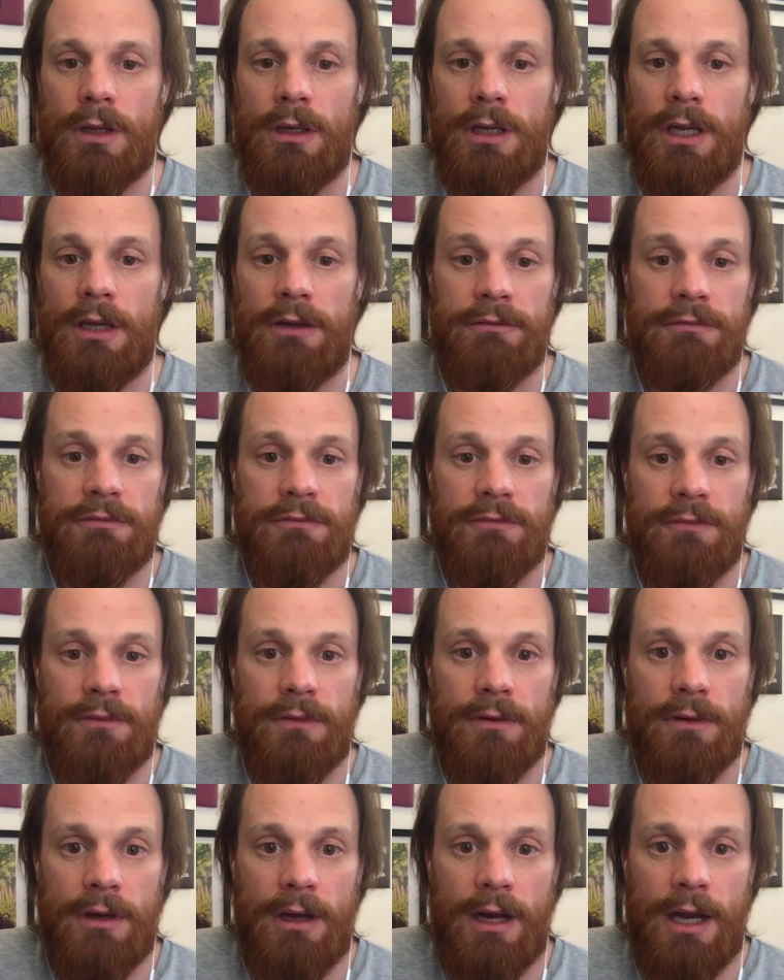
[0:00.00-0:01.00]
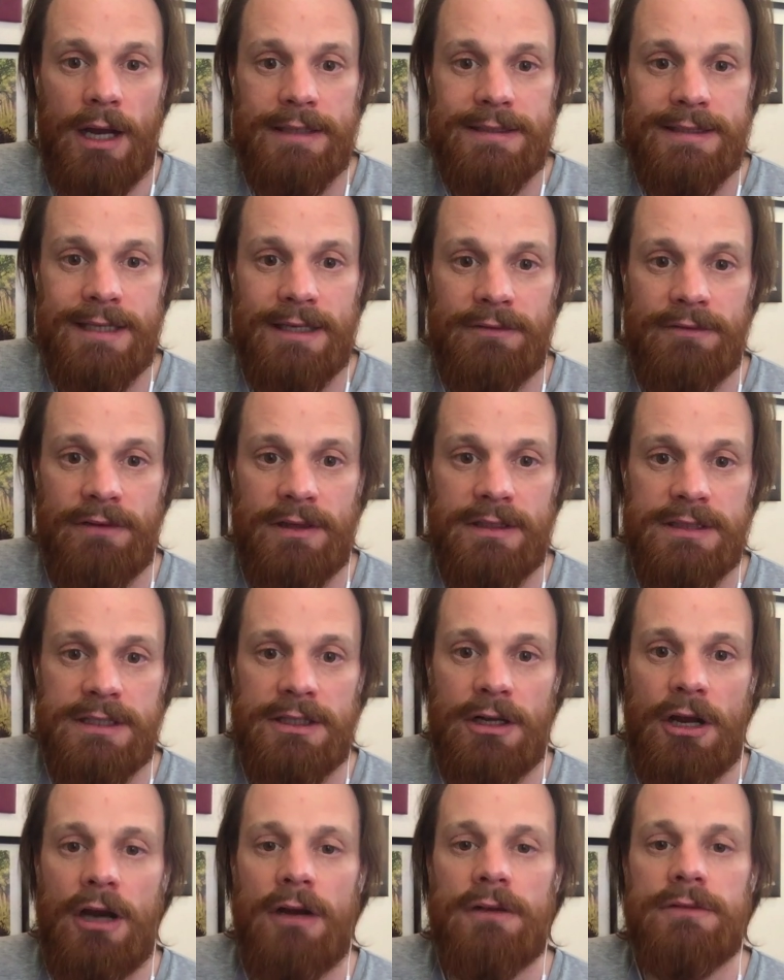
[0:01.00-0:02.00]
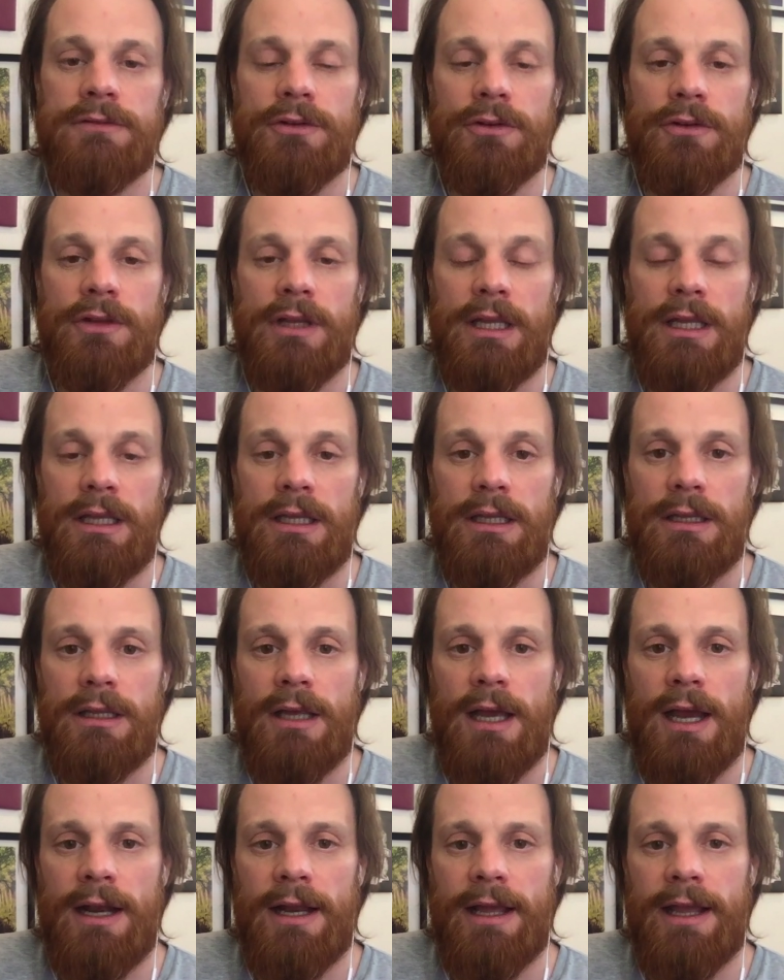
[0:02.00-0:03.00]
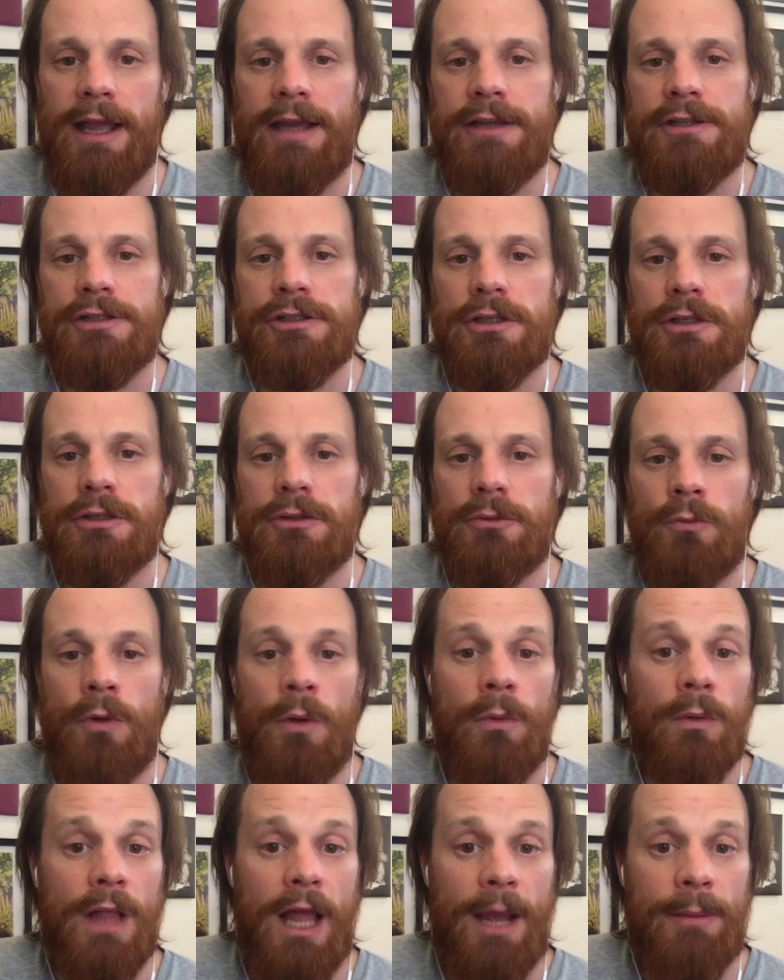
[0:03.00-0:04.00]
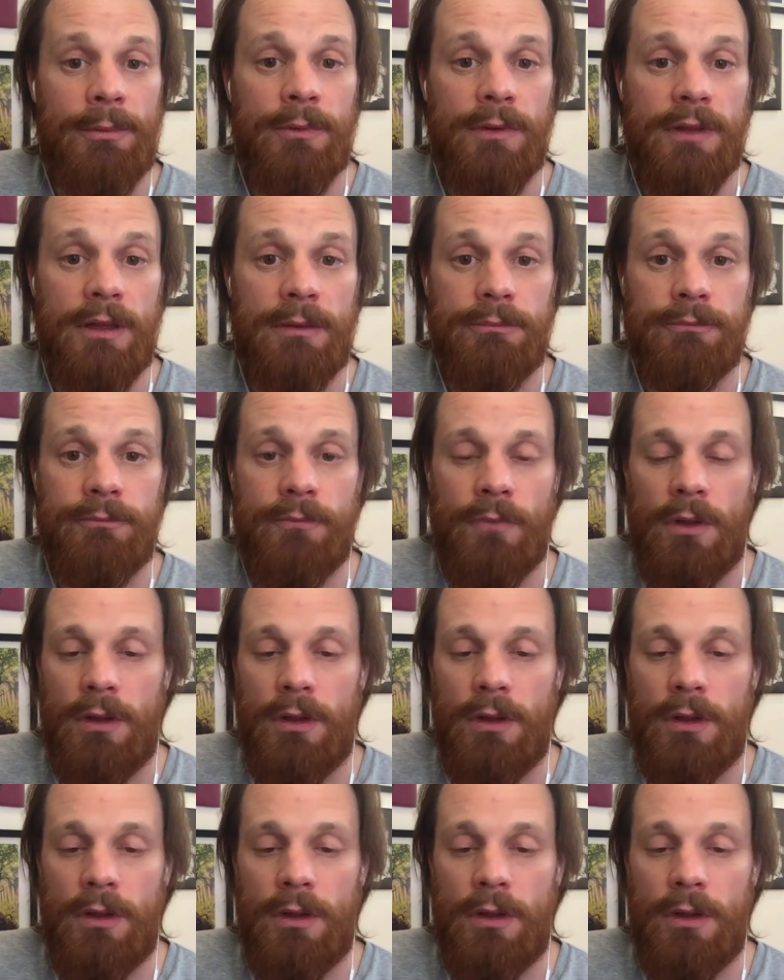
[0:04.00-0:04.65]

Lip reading: if I send funds in after the allocation, what will happen with them?